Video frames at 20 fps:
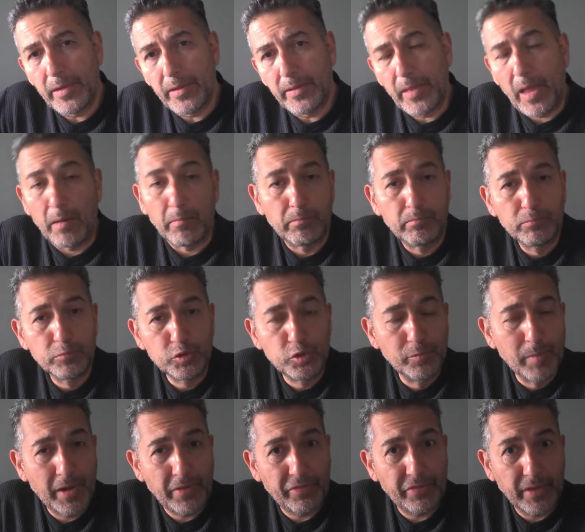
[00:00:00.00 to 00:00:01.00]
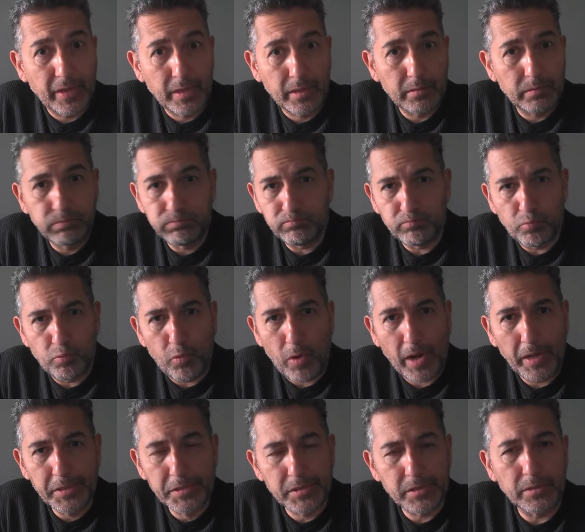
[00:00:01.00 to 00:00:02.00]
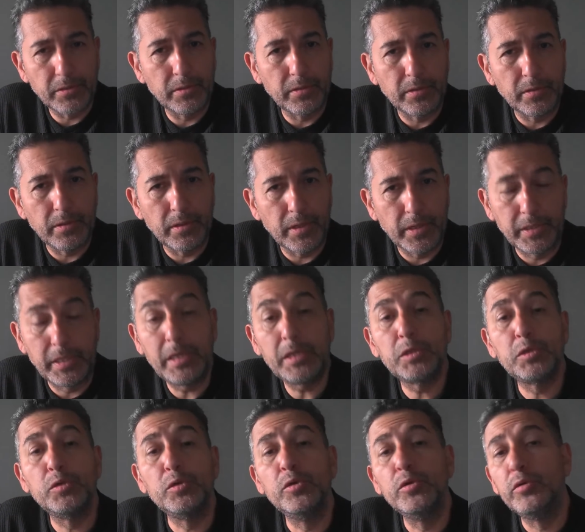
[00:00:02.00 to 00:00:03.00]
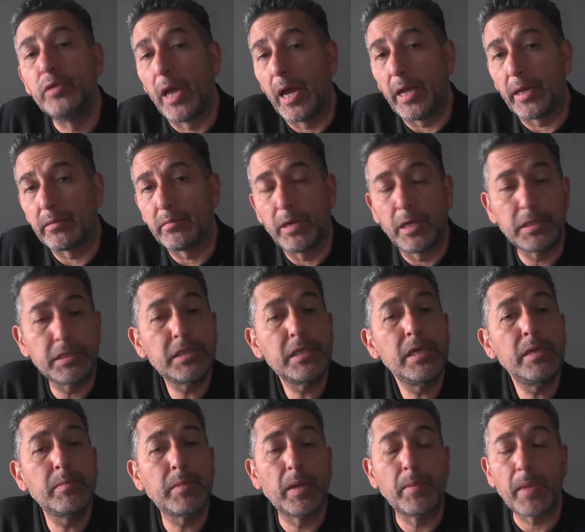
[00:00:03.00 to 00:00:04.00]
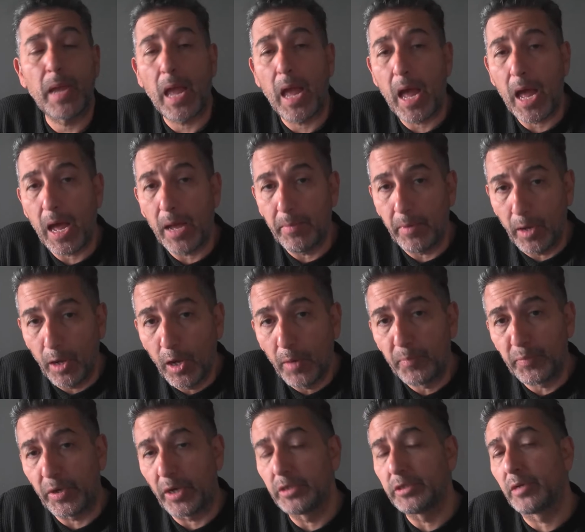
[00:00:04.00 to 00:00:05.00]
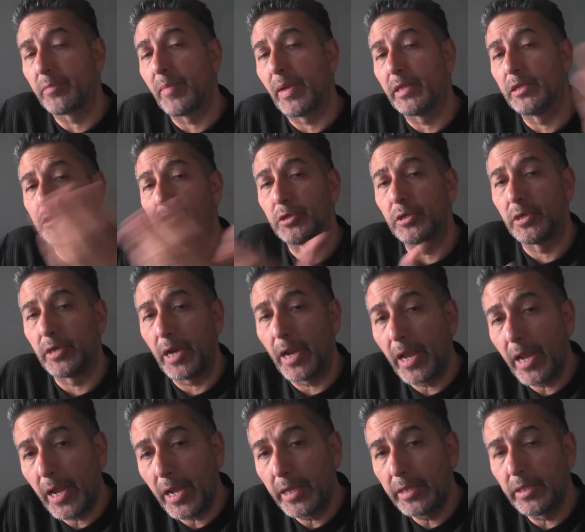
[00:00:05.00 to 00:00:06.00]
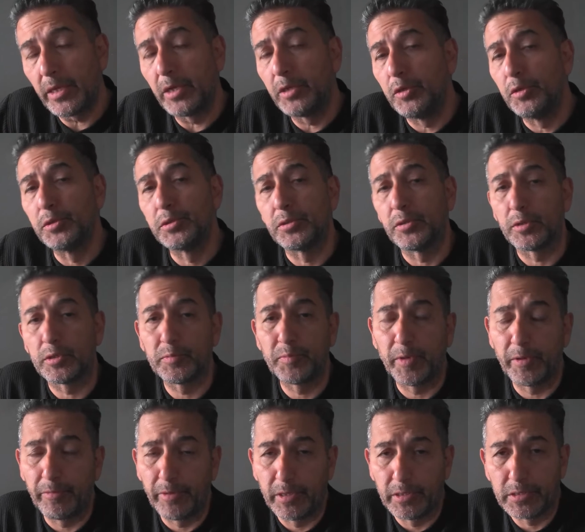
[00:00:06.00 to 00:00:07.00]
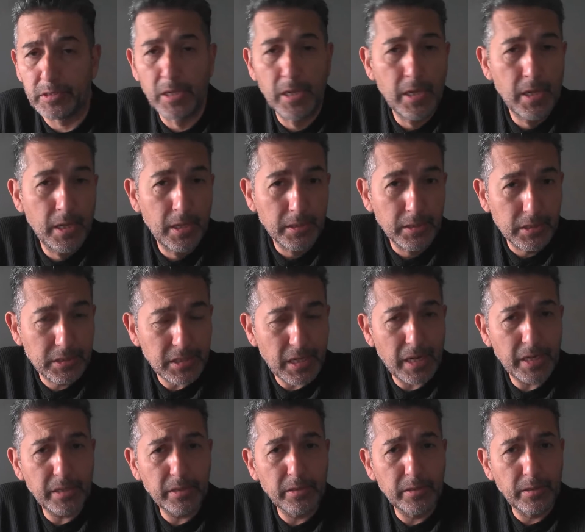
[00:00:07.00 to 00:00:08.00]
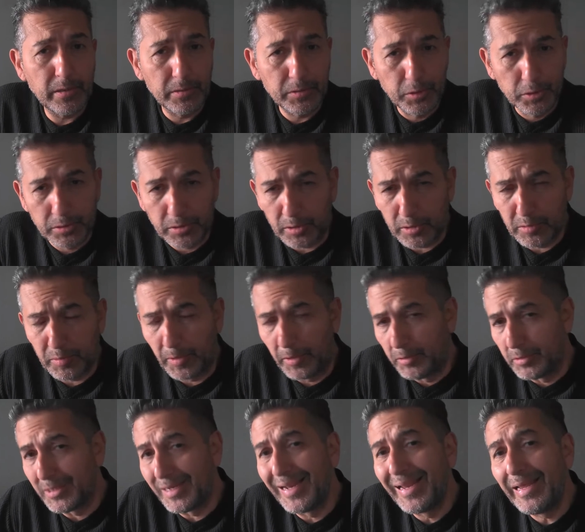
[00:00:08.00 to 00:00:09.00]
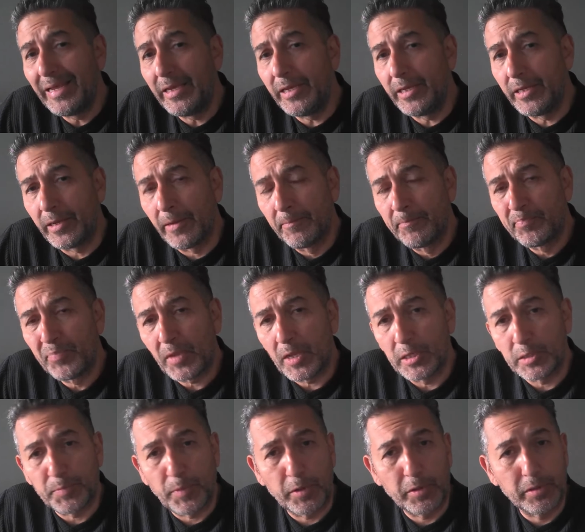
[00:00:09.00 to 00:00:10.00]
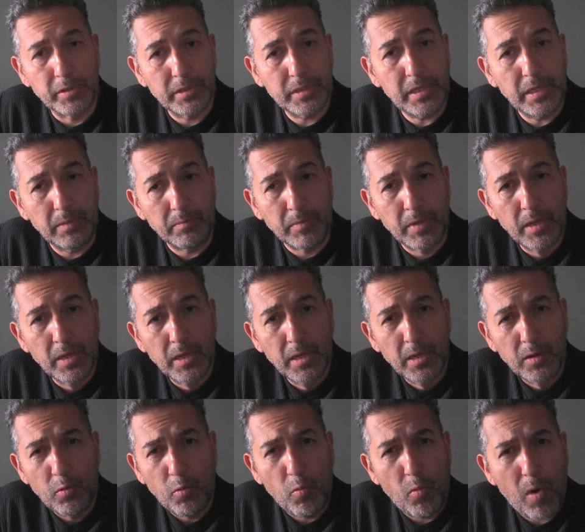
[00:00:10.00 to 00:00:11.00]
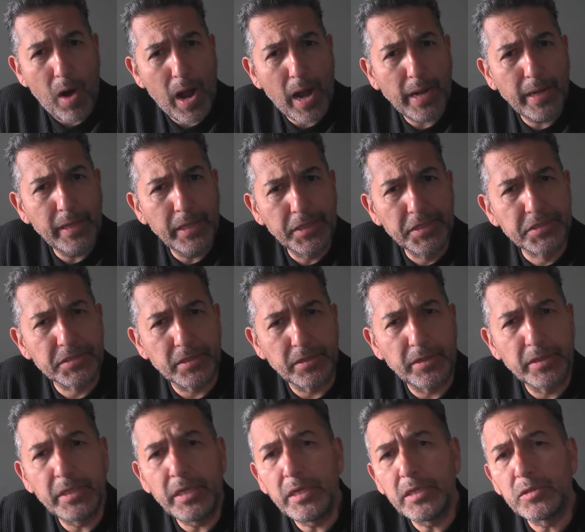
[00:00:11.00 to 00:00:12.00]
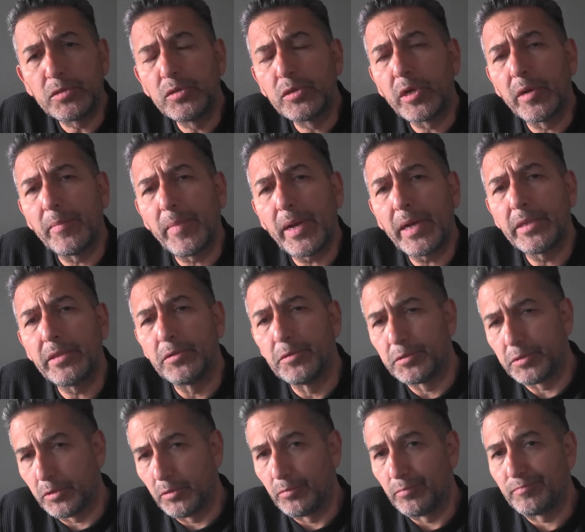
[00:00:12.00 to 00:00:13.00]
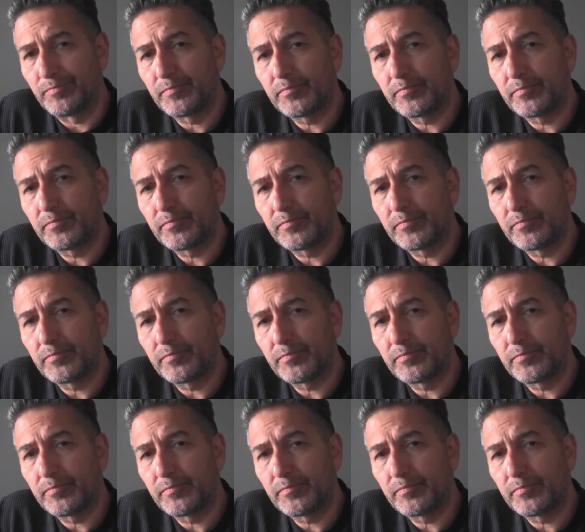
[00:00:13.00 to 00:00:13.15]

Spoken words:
Now, you might think, why is there a need to do that? A team can have a project manager and a user experience designer, user experience lead as part of the team. Why is there a need to combine those two?